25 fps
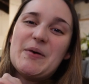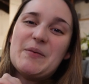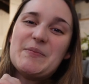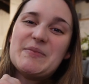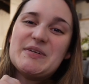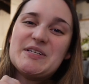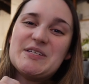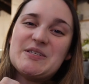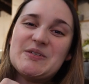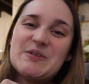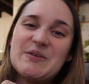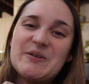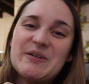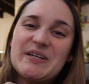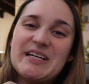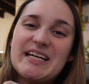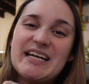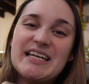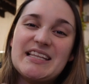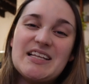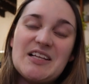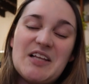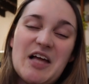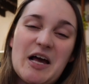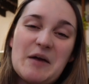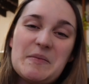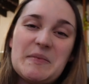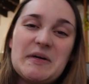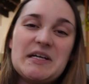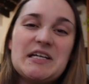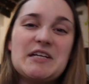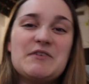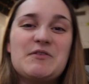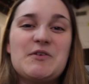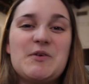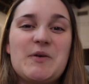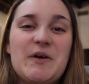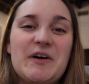Be sure to hit the like button
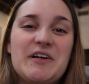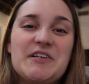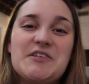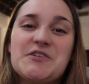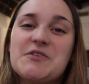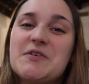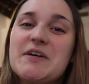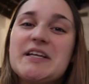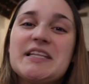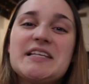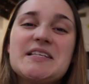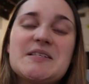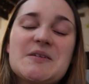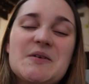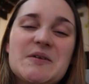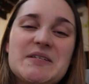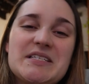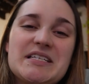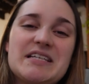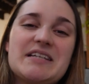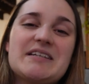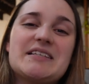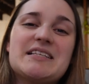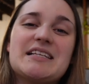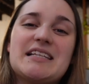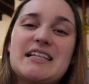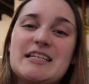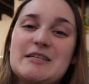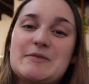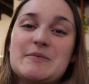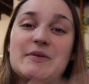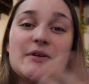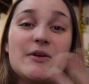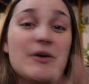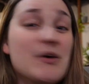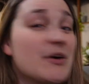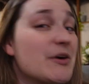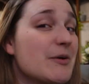if you are enjoying this content because it lets
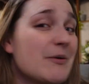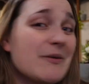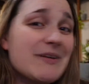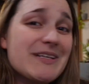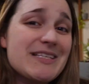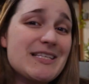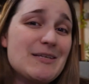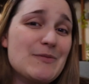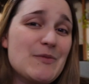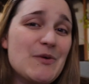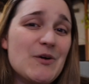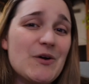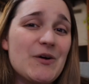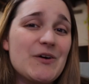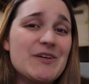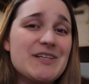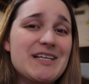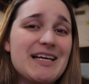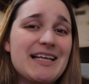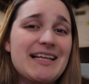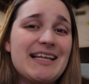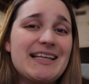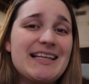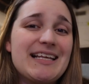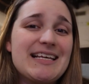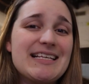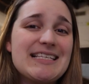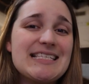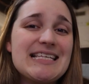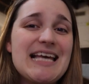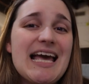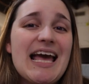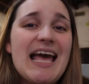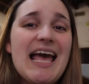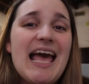me know you want to see more content like this,